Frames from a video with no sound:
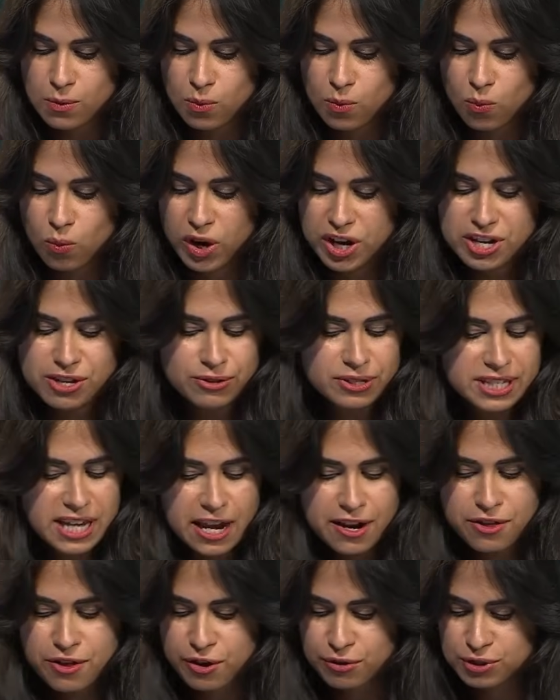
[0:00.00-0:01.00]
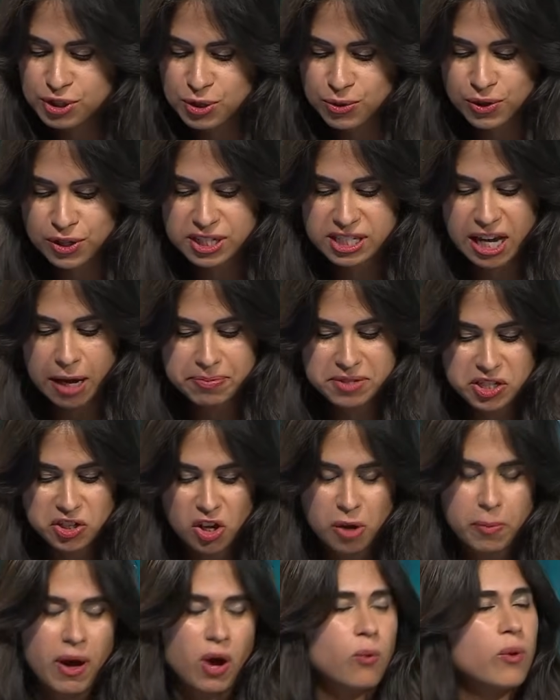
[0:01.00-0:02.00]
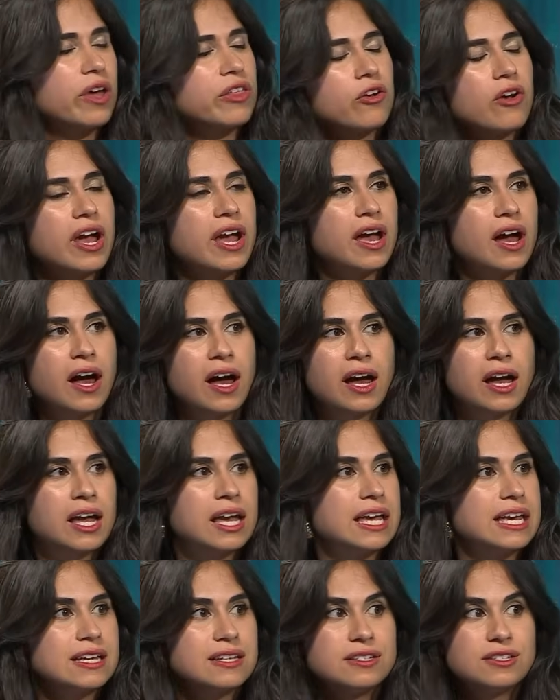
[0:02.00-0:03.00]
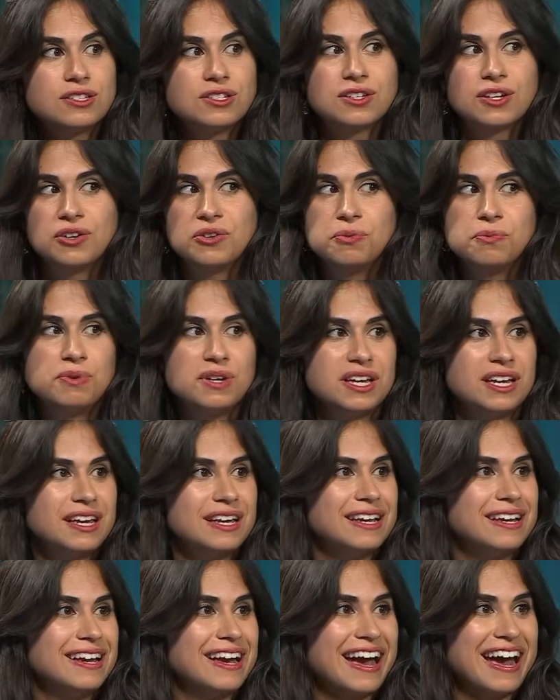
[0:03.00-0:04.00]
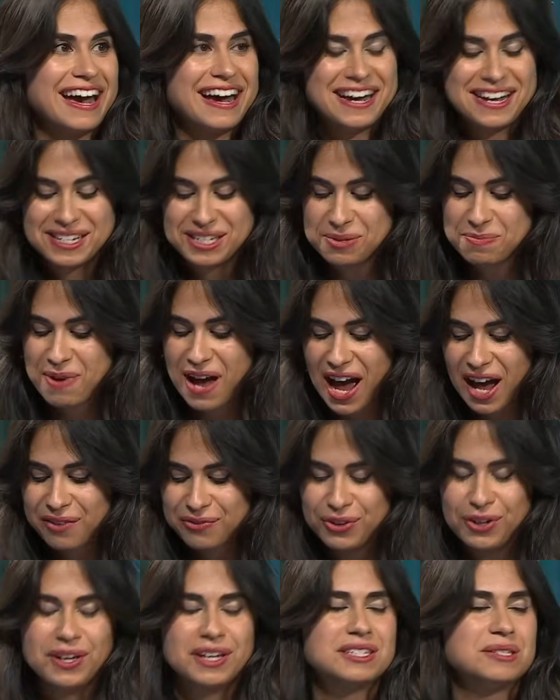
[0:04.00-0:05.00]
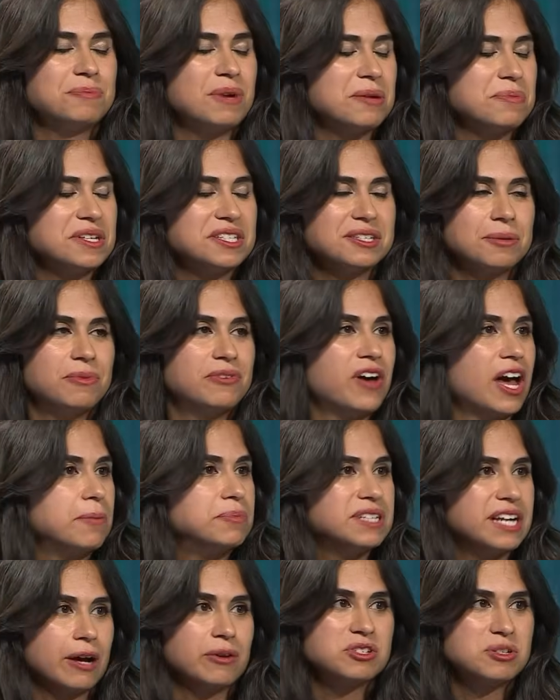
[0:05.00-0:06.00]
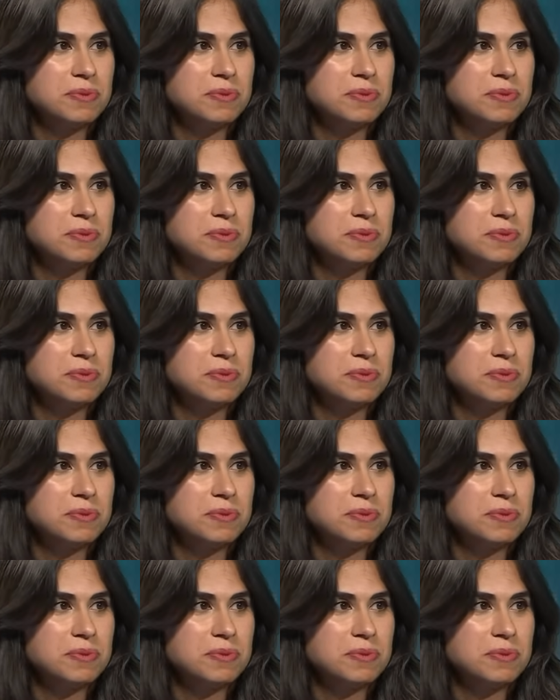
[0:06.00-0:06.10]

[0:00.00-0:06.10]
what do you say to those who are skeptical about whether AI is going to be as impactful as maybe some have hyped it out to